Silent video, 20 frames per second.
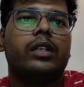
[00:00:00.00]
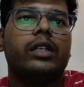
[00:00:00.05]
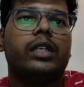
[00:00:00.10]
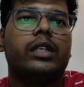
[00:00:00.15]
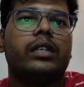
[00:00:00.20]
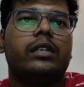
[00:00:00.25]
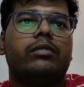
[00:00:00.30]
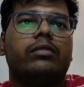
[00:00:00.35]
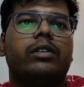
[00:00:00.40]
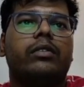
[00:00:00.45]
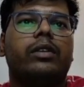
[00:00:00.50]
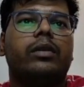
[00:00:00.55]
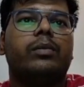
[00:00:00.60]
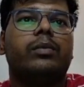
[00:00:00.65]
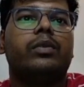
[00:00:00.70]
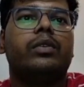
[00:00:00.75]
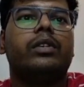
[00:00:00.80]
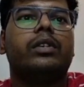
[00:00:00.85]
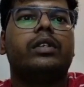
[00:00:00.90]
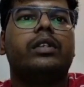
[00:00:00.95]
Then we will
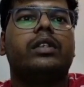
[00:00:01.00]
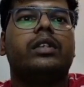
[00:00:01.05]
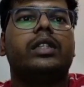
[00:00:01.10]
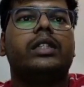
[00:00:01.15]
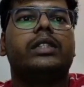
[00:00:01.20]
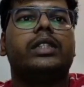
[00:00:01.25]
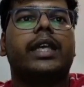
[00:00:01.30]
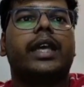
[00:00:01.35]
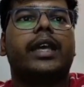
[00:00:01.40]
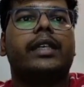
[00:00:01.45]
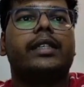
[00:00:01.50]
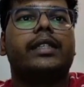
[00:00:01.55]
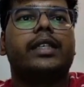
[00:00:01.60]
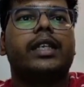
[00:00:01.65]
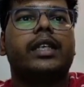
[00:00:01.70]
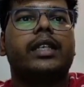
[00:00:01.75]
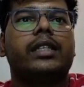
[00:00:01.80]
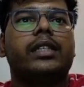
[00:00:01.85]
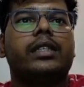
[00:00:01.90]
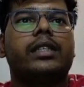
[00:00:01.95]
put this X
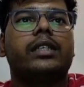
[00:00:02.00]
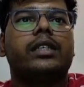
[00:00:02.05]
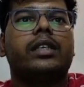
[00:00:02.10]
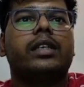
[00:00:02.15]
test